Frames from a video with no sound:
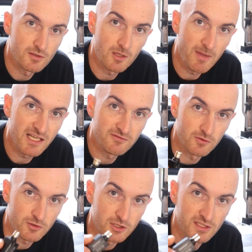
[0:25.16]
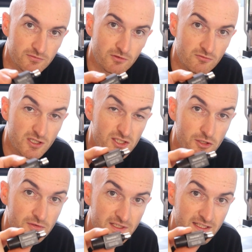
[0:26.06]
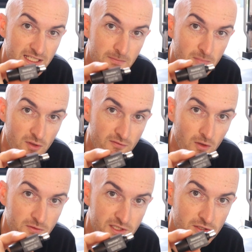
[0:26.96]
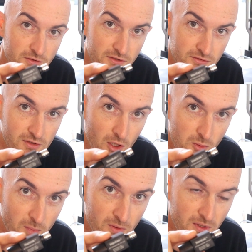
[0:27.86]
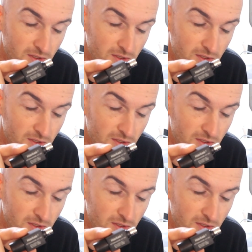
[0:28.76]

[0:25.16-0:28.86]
So the main function is for reducing the input voltage on the scope